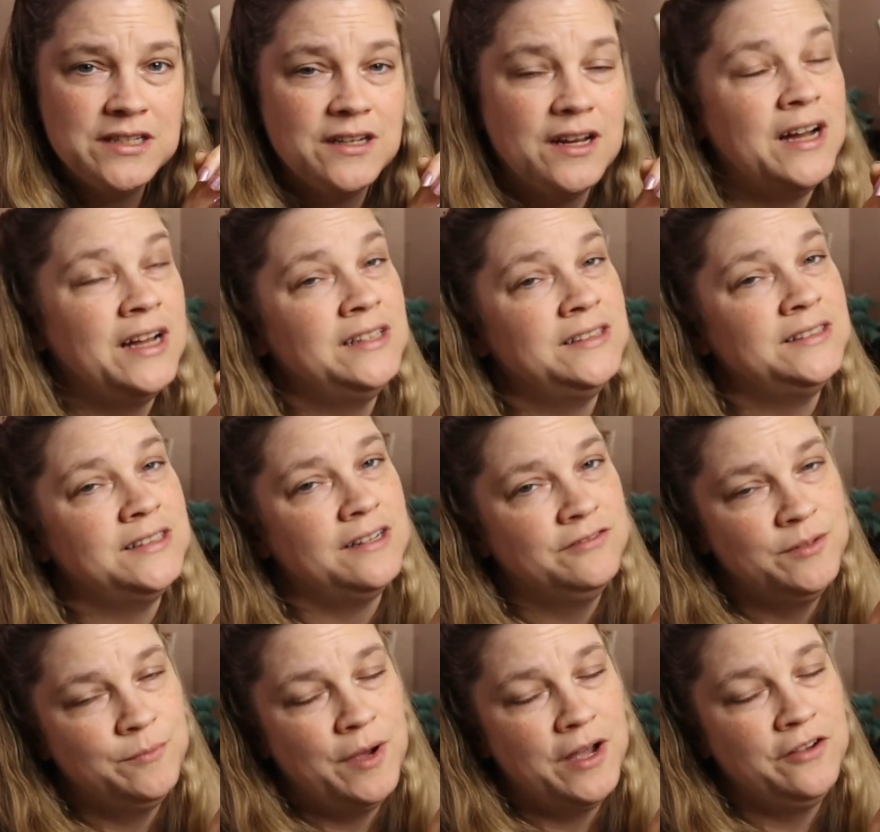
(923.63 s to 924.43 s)
I love to
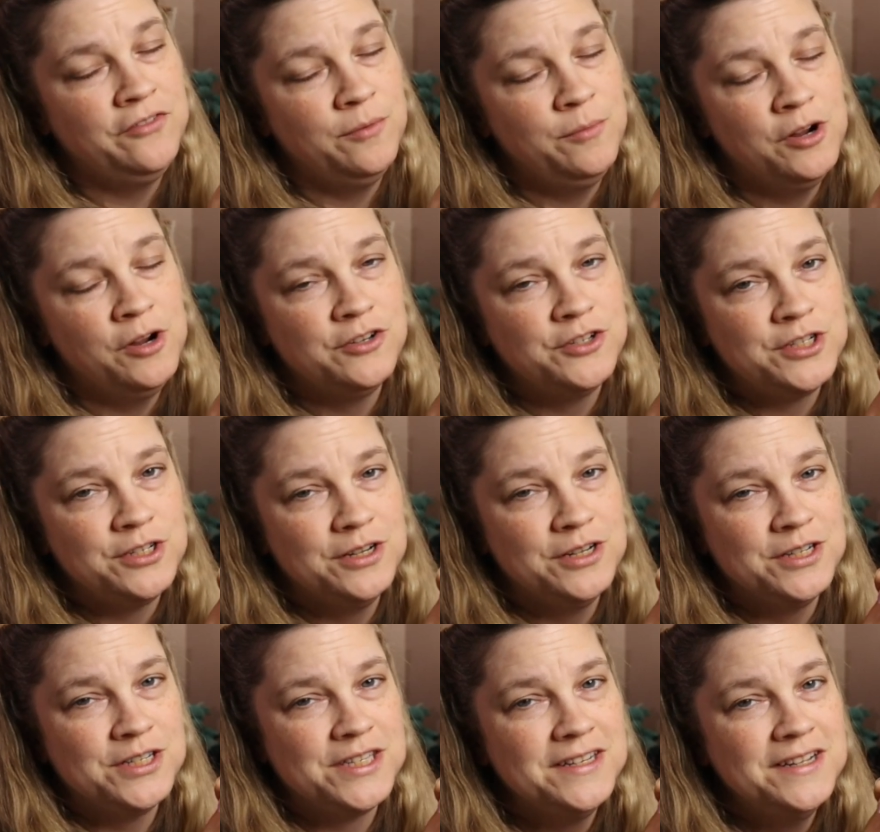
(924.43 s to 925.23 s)
buy from
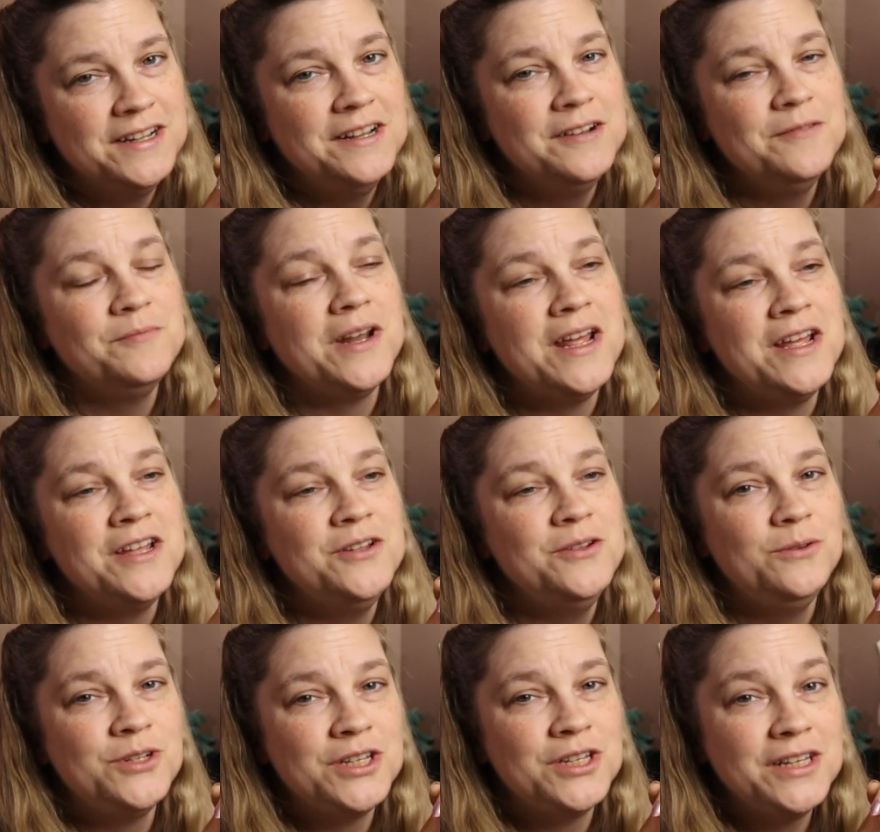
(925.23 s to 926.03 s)
Hirschner's, but I
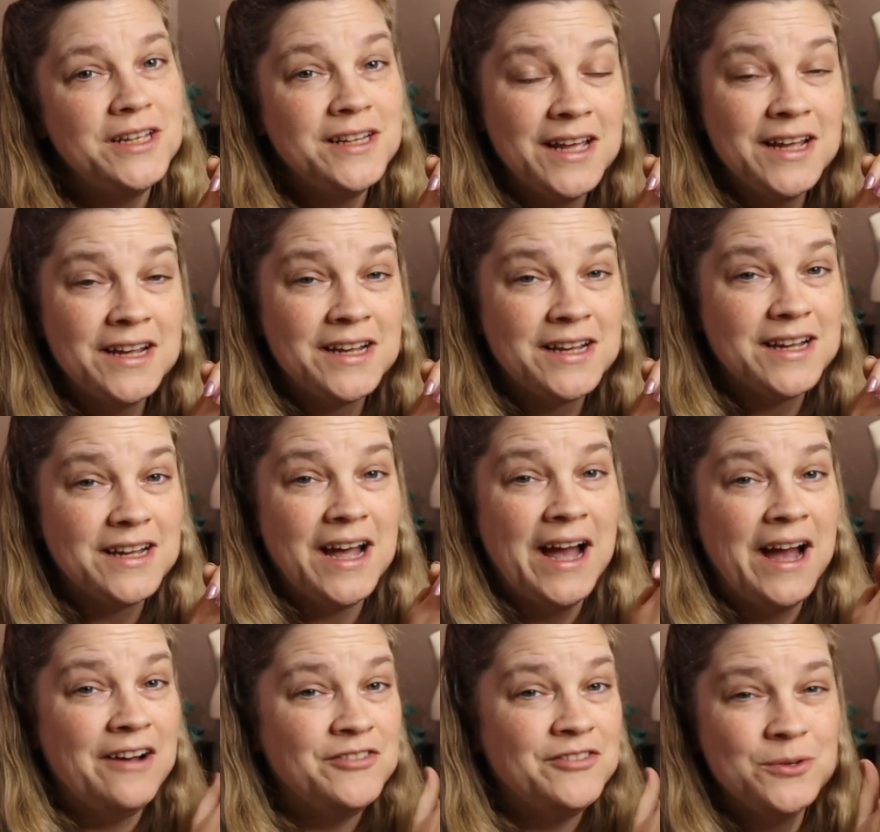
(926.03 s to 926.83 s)
usually
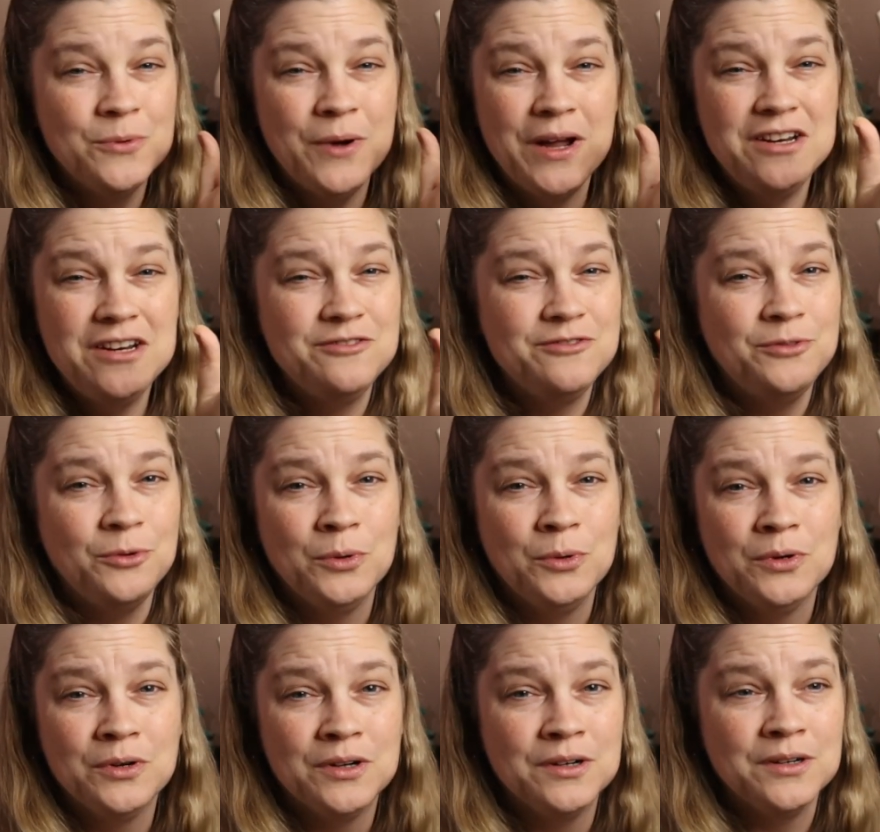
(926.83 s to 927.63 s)
have to wait
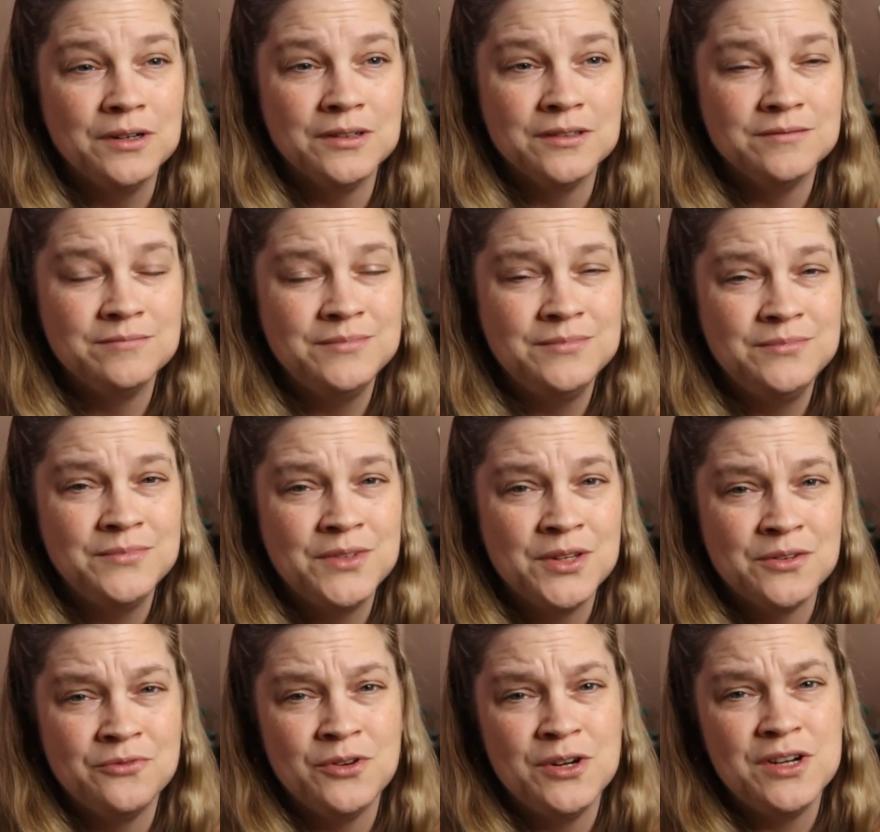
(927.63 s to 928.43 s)
for the
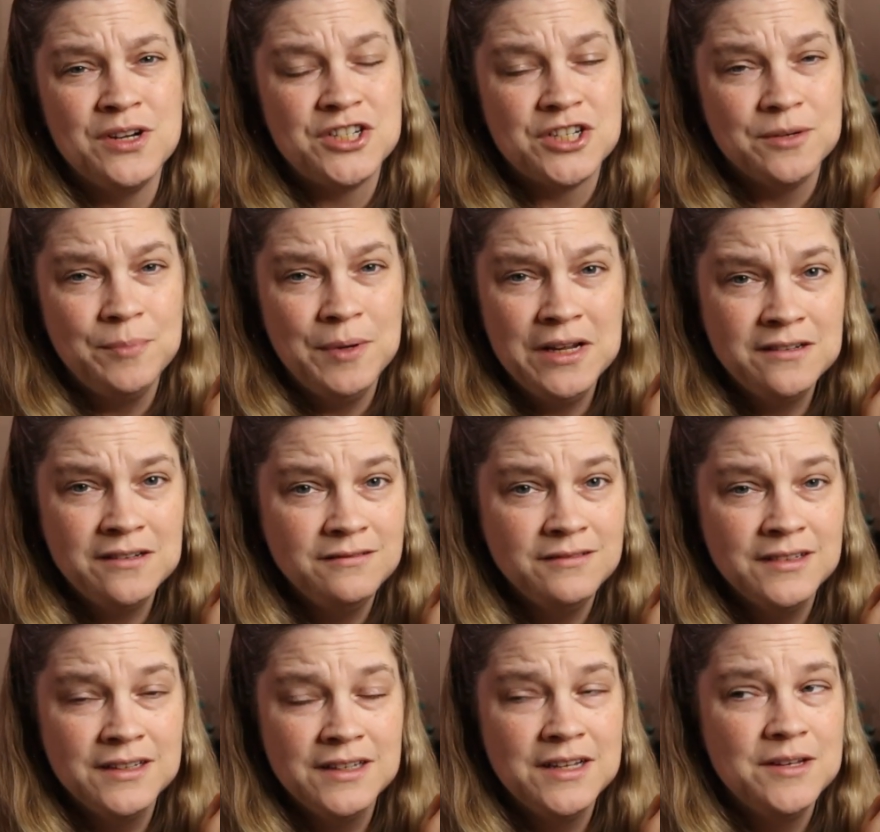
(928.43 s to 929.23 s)
free shipping
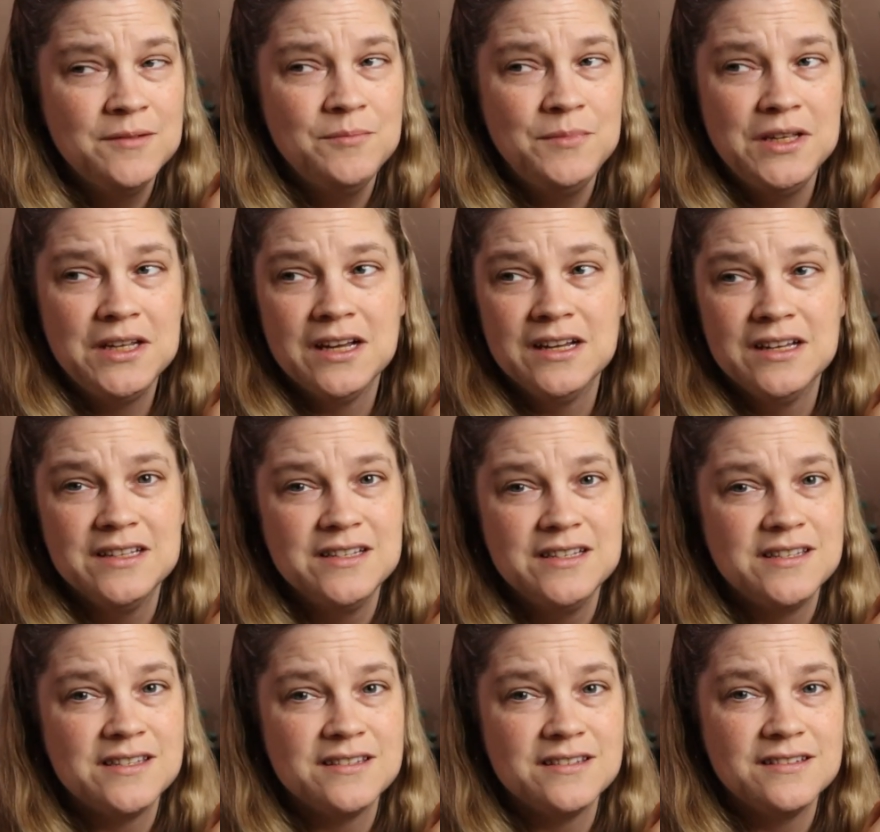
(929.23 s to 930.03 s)

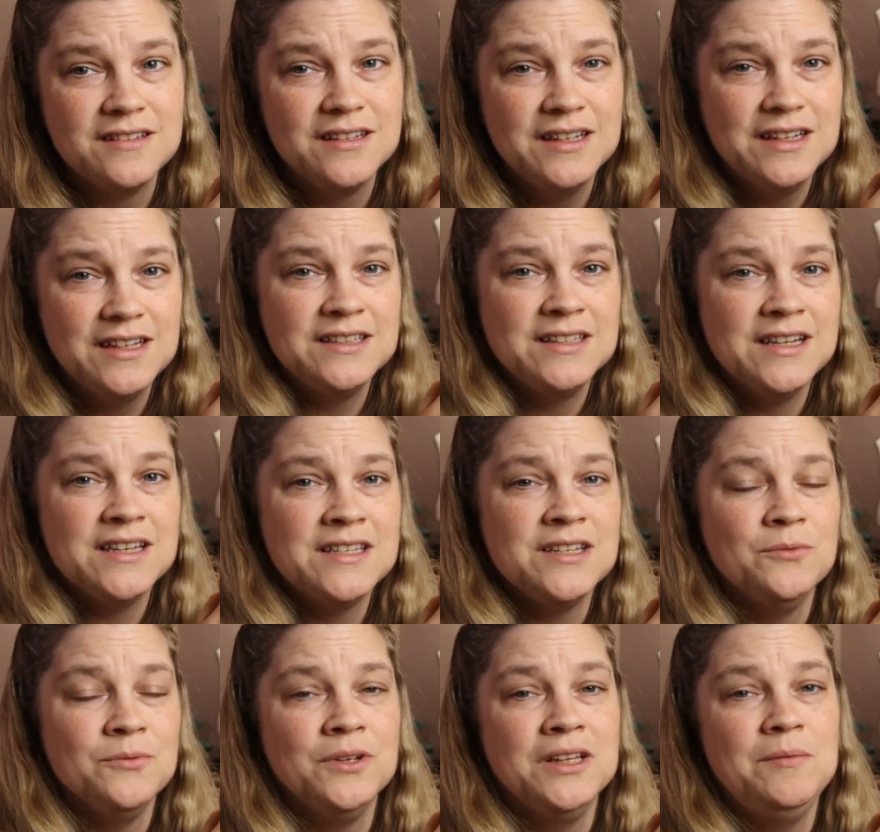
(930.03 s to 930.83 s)
because it doesn't
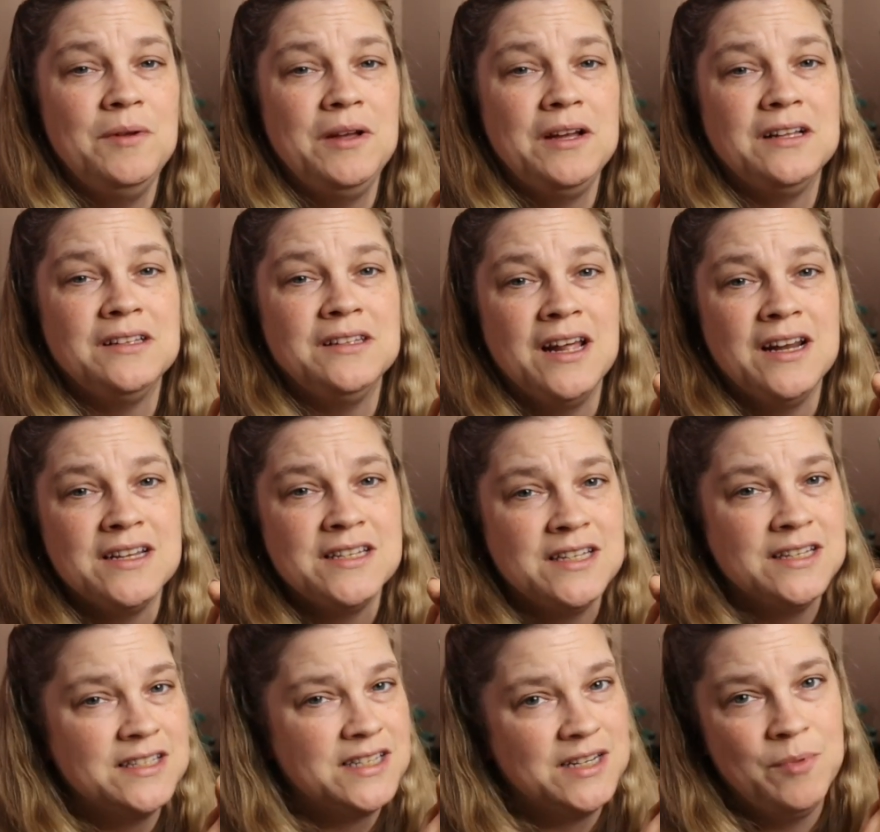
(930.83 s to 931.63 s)
really make a lot of
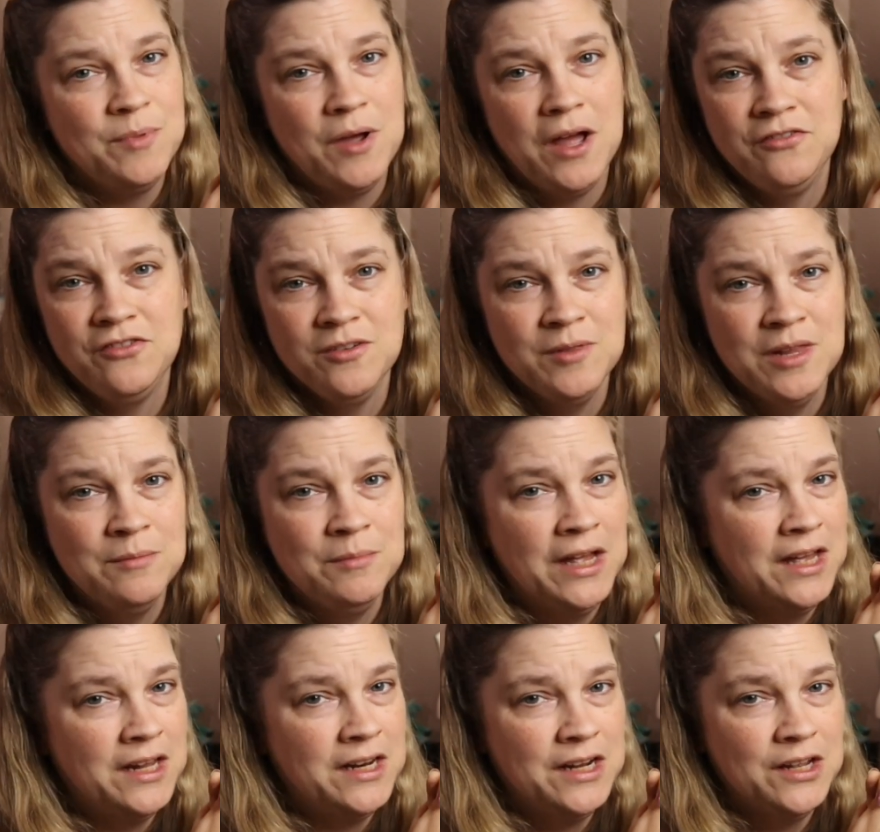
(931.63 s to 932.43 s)
sense to buy from them at
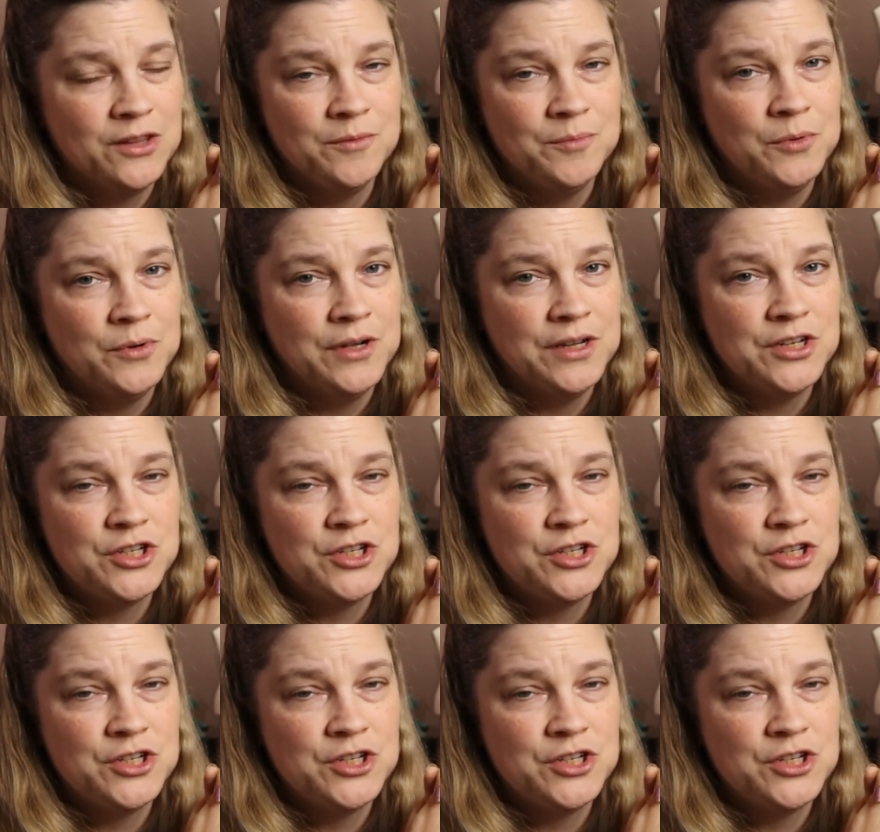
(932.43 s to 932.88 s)
any other point.